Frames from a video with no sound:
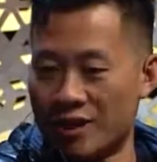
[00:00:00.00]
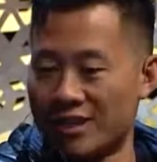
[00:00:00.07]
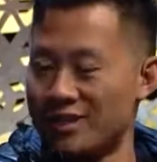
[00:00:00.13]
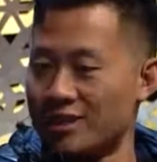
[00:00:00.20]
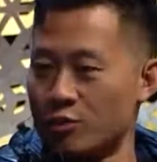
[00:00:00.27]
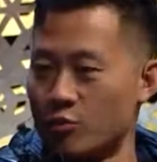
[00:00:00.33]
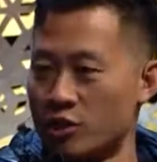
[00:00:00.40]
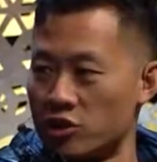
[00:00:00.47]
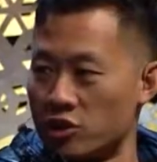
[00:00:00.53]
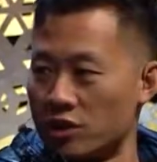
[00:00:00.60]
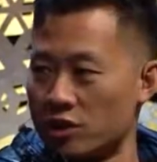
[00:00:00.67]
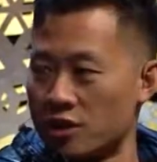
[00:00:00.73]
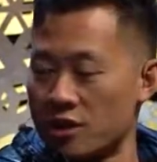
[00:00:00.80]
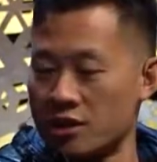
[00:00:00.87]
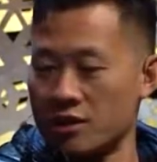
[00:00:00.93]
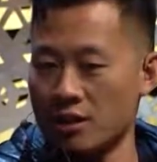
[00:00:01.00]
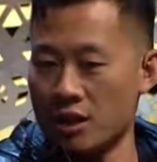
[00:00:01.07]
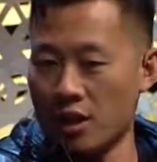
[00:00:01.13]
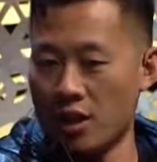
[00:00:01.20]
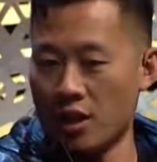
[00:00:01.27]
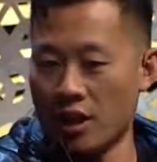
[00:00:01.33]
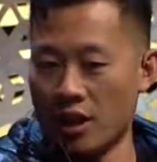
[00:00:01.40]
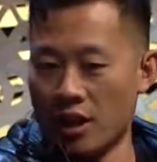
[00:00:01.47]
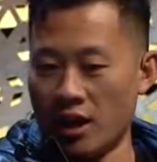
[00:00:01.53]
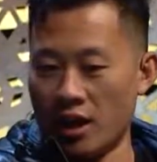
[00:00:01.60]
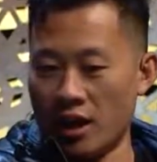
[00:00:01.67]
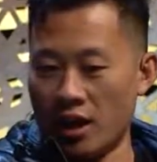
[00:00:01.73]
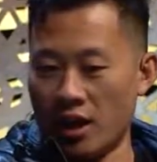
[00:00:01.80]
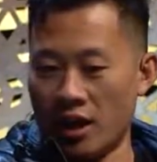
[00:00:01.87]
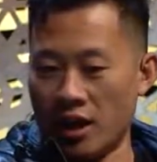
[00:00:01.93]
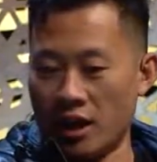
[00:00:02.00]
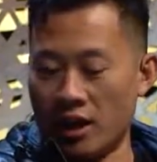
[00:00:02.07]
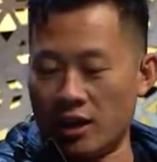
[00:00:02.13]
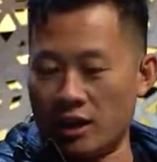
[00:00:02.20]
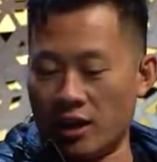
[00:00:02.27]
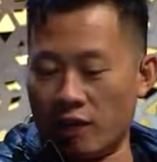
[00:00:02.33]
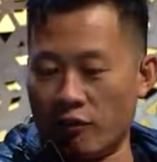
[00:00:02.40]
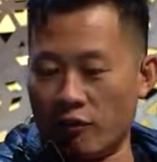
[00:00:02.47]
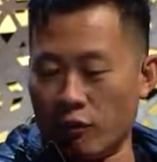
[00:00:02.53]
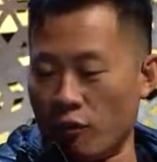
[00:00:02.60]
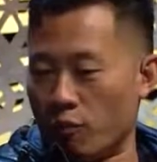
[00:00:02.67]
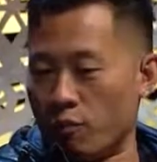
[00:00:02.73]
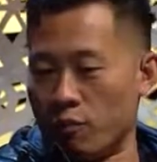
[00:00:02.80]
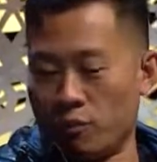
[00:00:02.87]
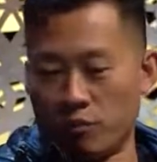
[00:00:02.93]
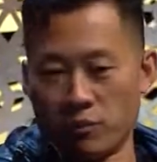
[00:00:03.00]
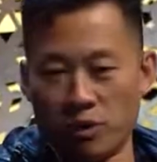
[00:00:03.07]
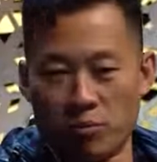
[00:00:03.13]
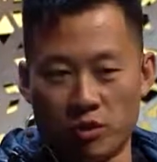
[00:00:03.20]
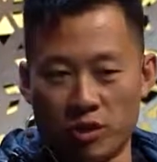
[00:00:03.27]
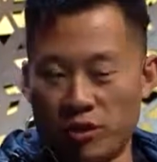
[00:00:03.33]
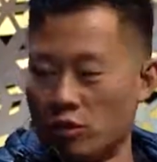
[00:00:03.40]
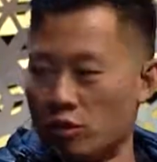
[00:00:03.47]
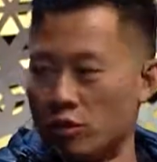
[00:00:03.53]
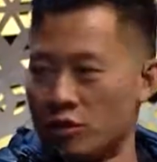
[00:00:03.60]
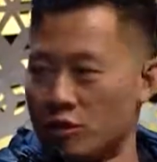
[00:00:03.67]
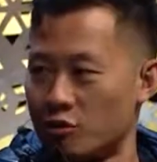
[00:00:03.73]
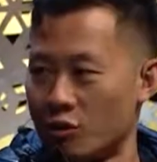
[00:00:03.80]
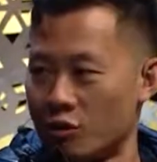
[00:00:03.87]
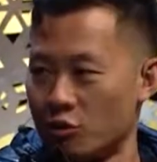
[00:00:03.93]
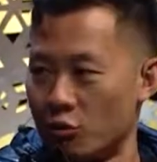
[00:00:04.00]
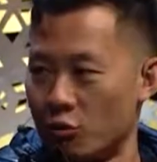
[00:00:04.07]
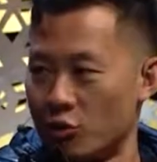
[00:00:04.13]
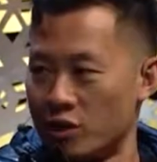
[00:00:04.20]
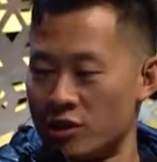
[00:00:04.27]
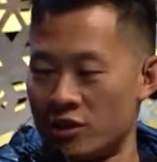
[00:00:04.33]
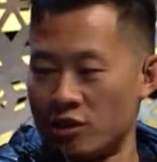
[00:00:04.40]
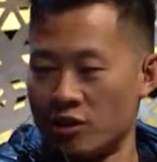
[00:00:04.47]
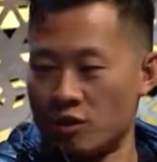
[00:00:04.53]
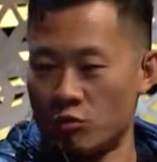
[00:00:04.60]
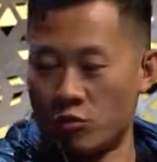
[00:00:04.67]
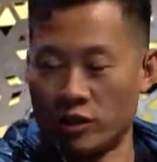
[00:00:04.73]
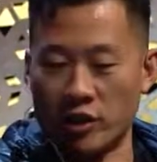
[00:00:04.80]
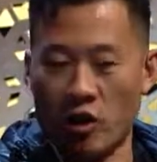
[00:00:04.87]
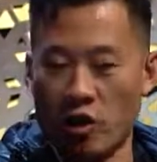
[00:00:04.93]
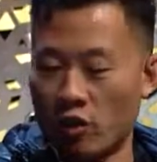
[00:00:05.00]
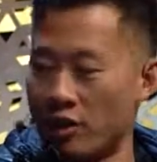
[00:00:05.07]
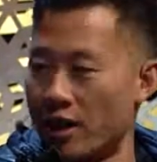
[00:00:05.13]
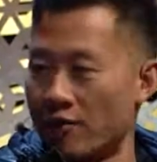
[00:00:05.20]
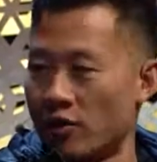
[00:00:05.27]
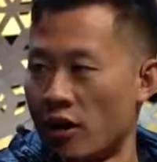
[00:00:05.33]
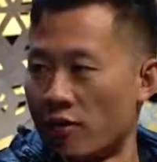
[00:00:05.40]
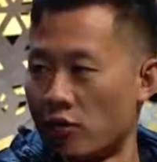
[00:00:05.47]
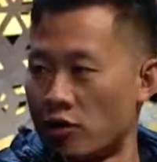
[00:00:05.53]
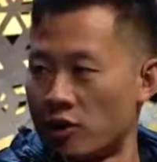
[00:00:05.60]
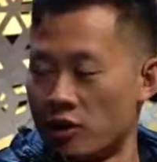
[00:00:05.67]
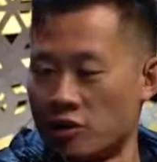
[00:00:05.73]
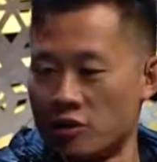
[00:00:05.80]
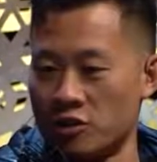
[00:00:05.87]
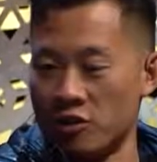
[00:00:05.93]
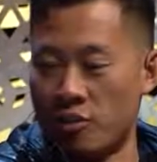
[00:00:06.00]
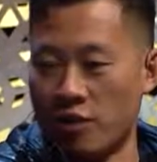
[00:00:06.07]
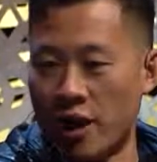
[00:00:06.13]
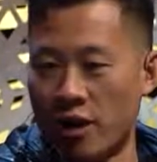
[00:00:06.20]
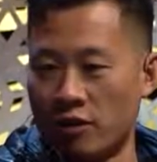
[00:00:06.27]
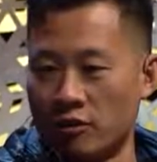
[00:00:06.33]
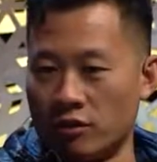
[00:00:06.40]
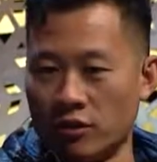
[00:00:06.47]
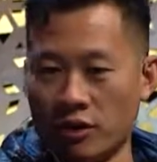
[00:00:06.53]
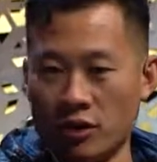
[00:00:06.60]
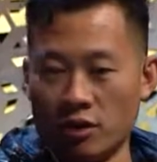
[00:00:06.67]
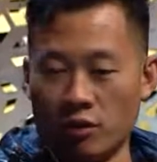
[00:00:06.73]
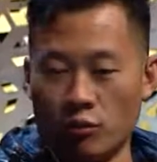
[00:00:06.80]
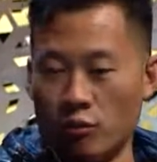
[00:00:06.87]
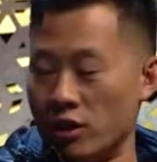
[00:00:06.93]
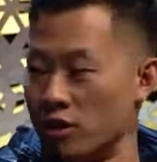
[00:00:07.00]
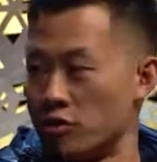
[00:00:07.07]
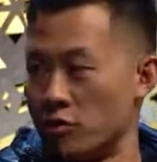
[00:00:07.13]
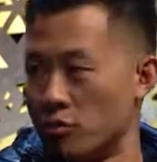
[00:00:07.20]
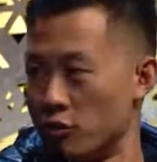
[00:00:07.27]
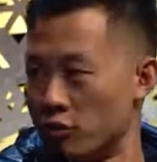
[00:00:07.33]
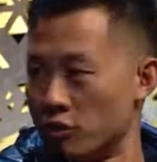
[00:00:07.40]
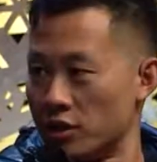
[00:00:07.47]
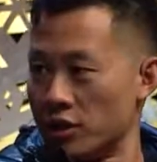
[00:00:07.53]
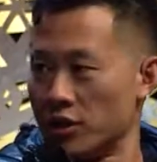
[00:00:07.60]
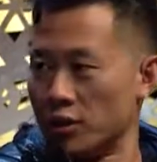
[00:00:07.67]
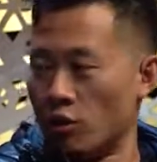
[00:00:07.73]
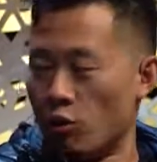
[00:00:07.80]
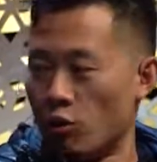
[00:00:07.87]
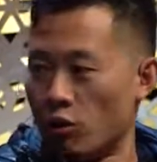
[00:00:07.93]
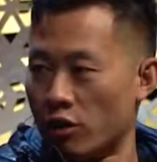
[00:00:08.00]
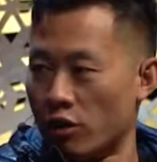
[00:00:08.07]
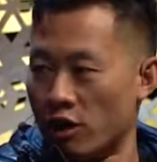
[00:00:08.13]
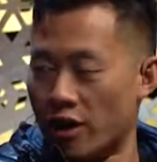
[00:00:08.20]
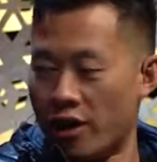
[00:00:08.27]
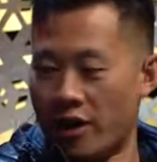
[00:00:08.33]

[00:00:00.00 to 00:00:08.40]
That situation exists, and for political and structural reasons, it's really hard to have conversations about redistribution or